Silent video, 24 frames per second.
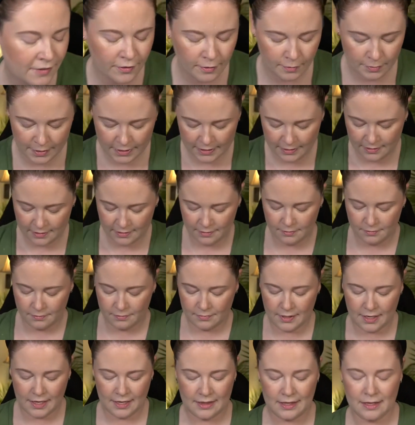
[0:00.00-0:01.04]
from this,
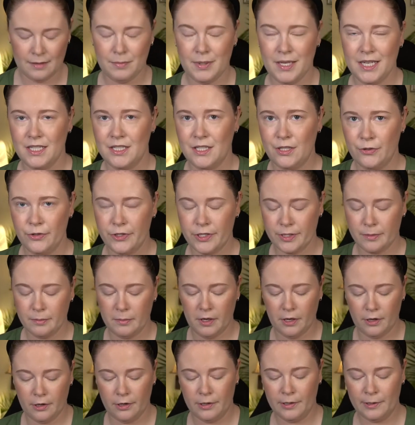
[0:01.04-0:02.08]
I think being too
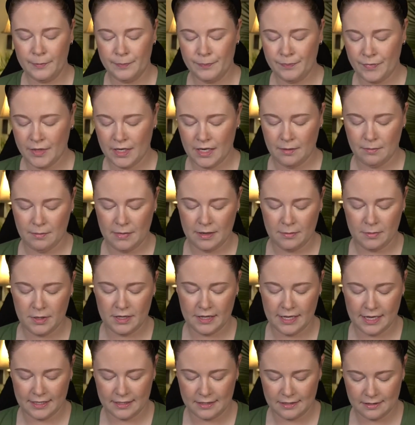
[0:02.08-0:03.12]
small, and maybe
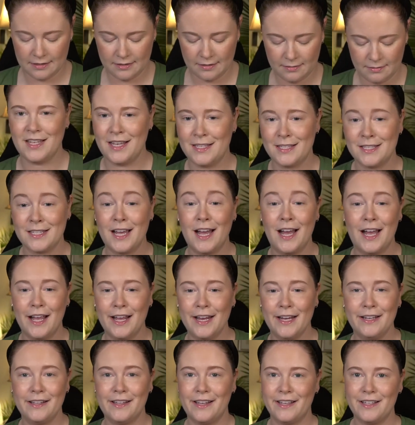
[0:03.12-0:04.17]
that's a
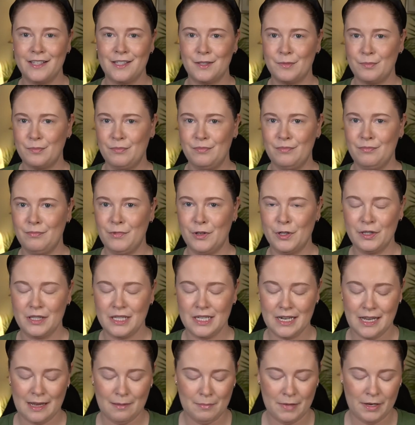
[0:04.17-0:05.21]
sign that it's really
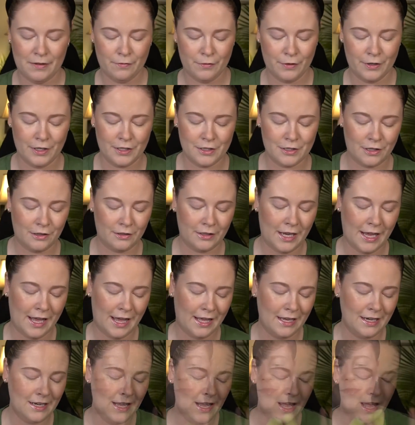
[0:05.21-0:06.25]
not meant for an adult head.